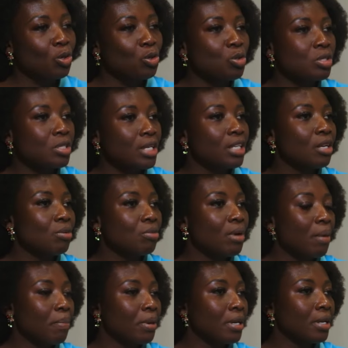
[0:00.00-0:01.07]
you started
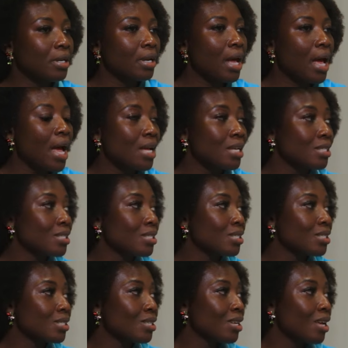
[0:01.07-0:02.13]
rapping
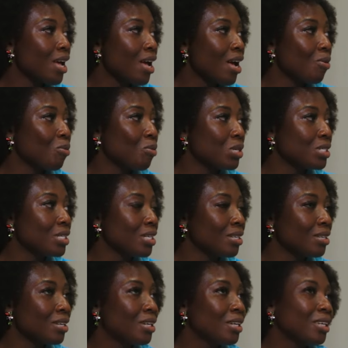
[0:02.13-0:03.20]
was it
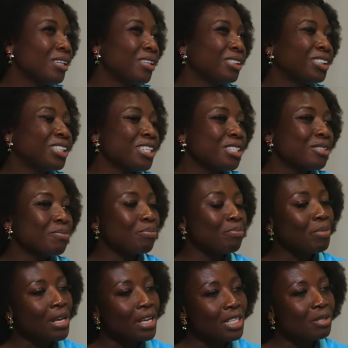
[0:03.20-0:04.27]
just
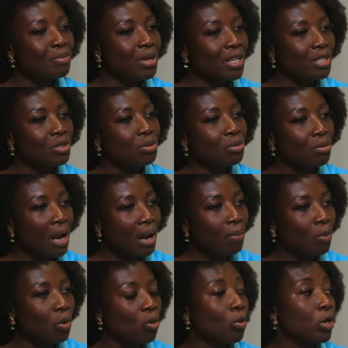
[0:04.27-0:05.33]
basement
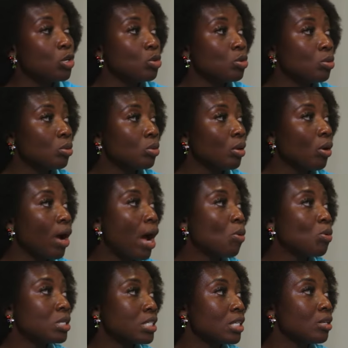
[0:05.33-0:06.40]
rap, or
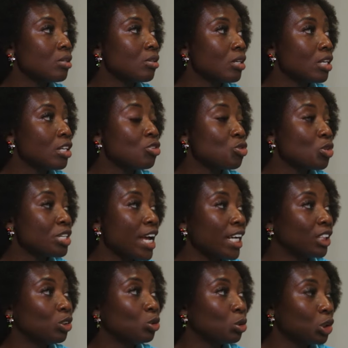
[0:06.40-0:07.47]
how was it
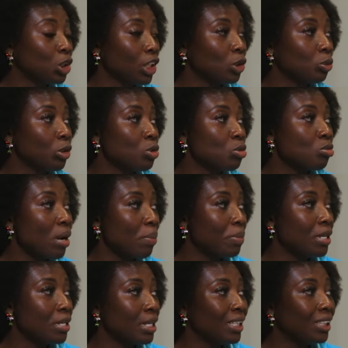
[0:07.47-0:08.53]
introduction to church? Were you
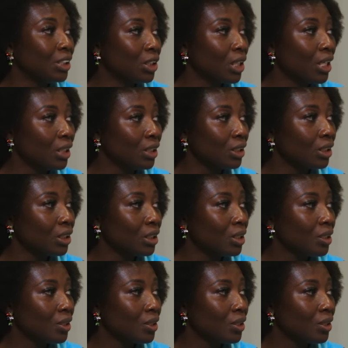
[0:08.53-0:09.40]
rapping in church?